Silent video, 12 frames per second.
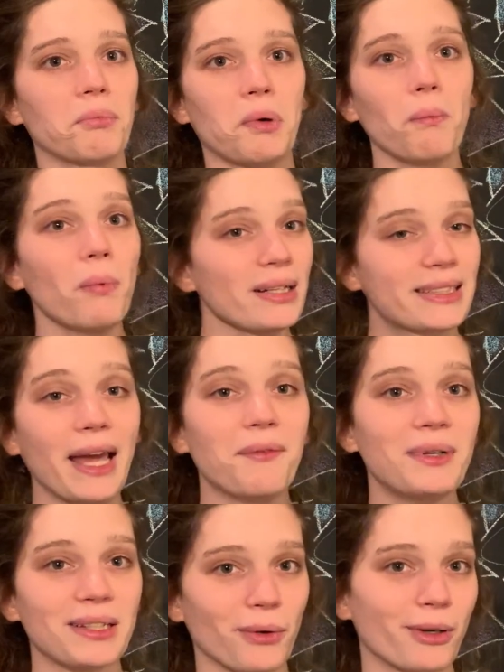What can
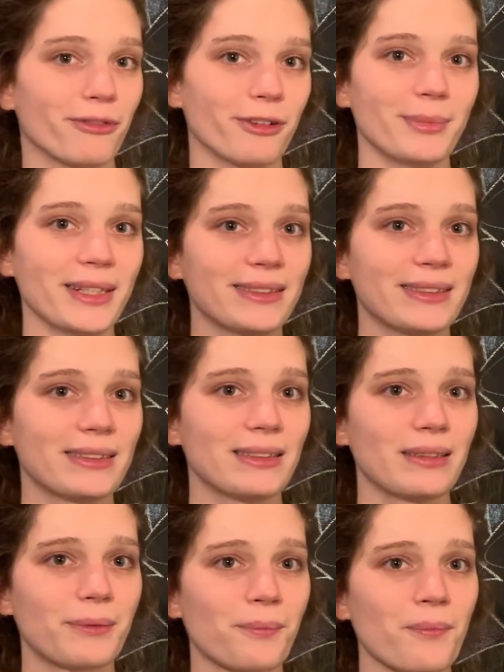we learn from this?
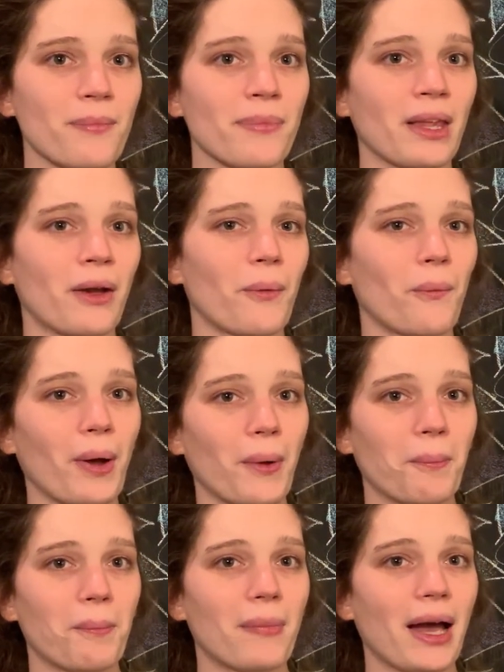
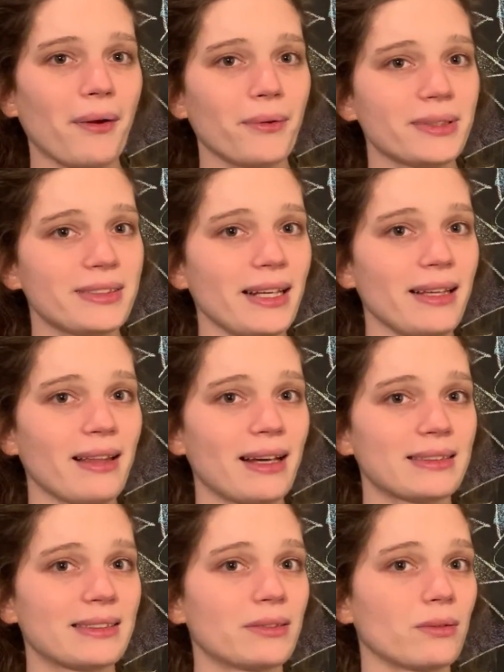Well, I will say
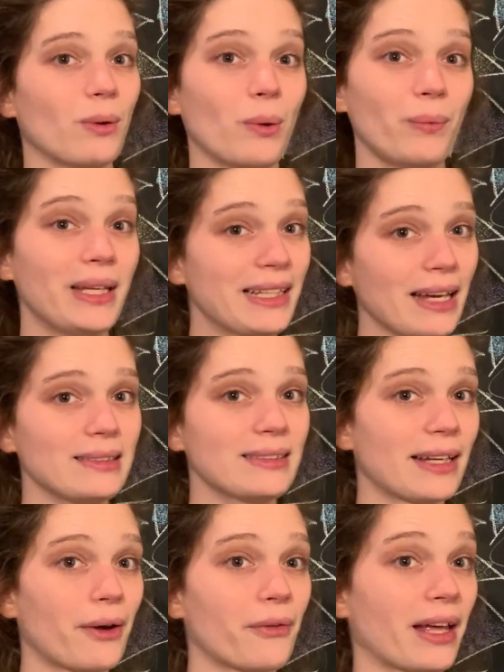that we can
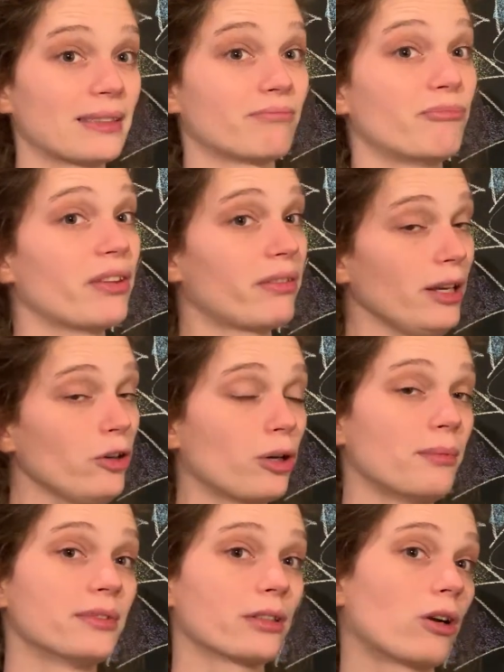tell that the
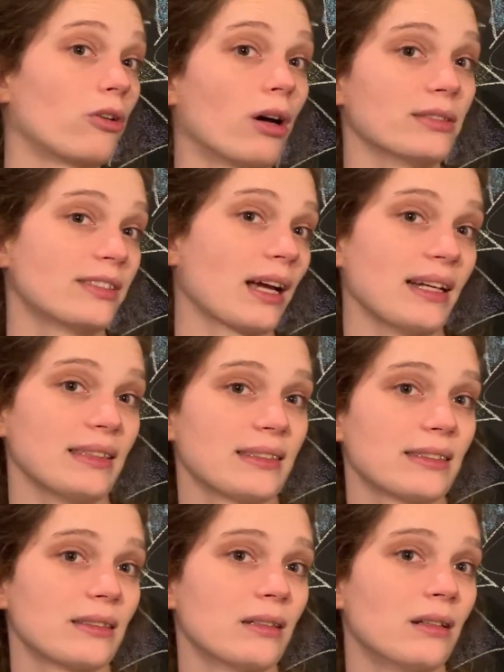theorems are not
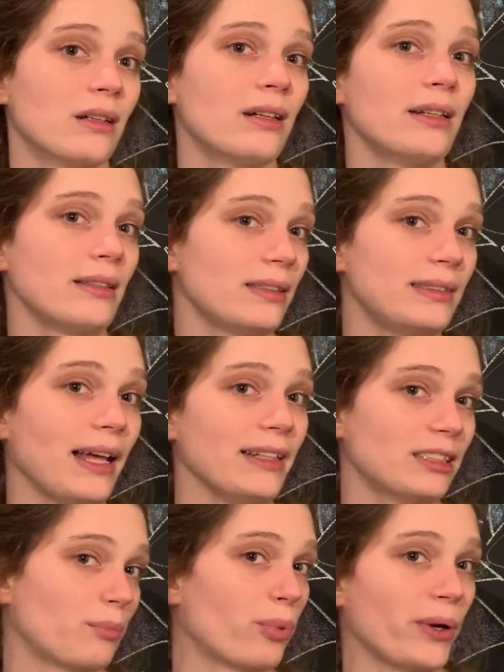tight. The
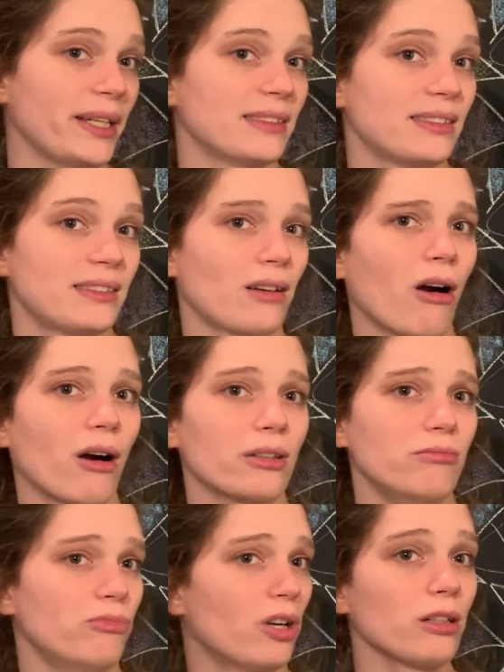data points are
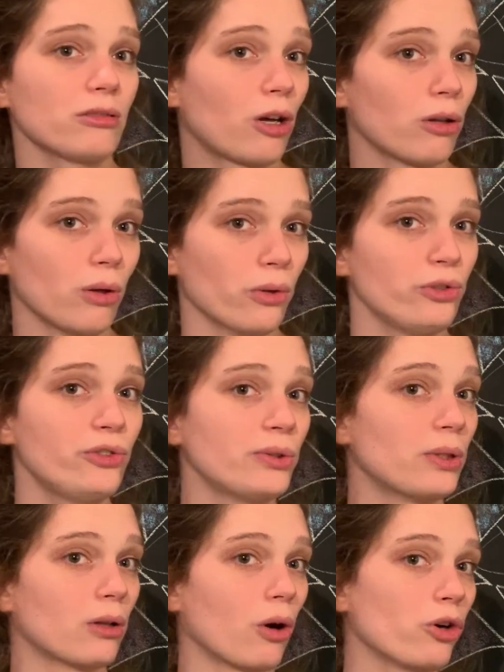not close to
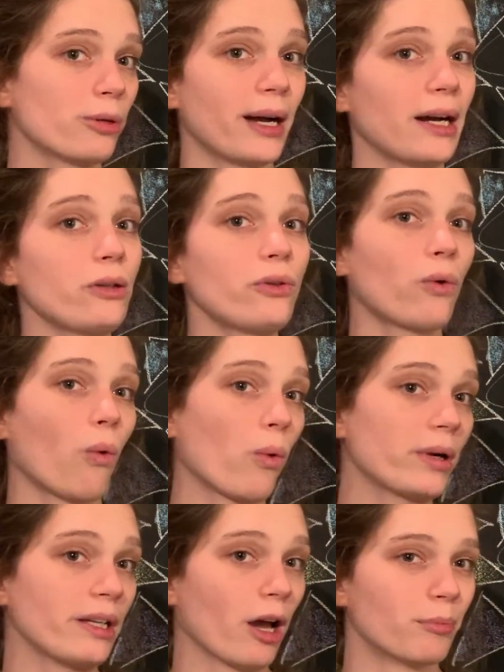the lower bound
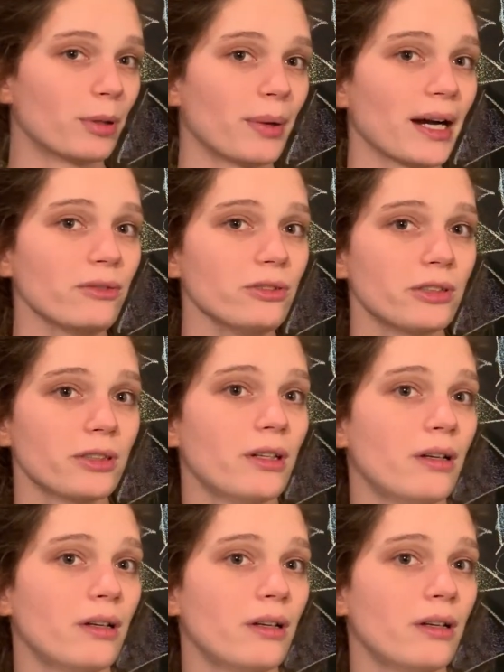or the upper bound.